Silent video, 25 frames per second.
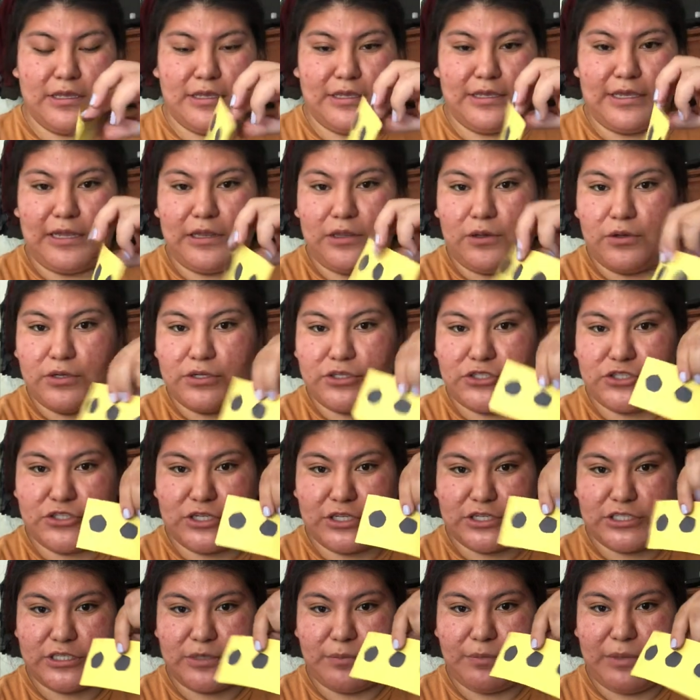yellow
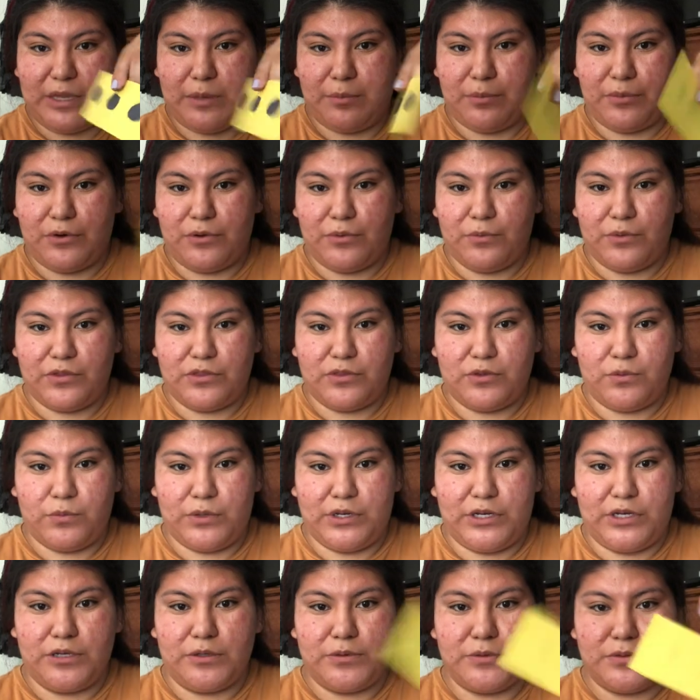construction paper with the
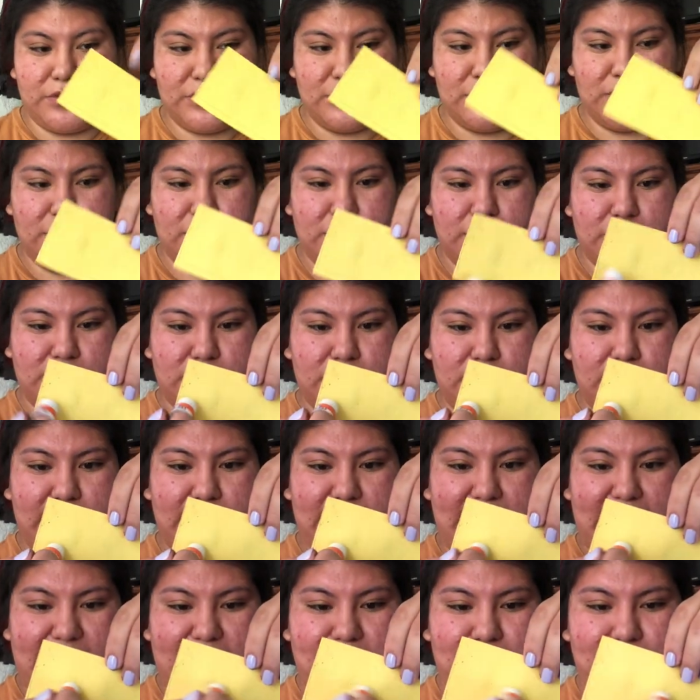windows, so like
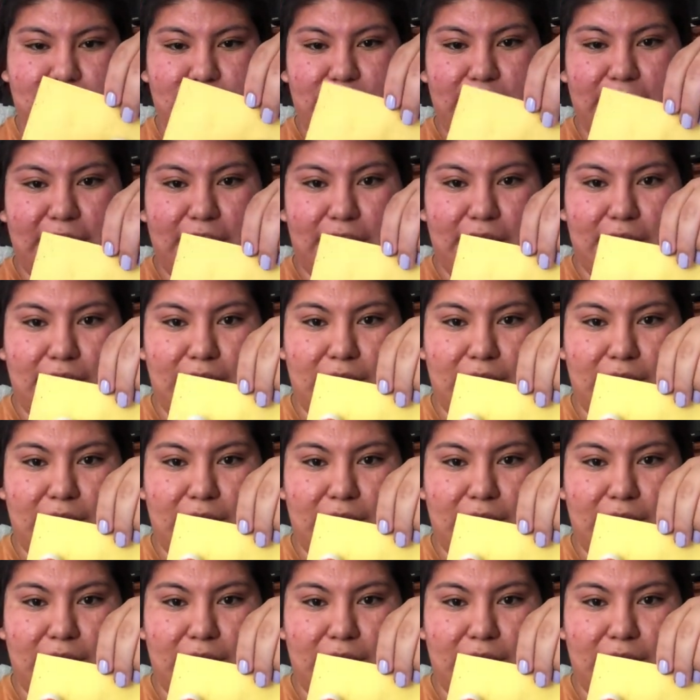halfway.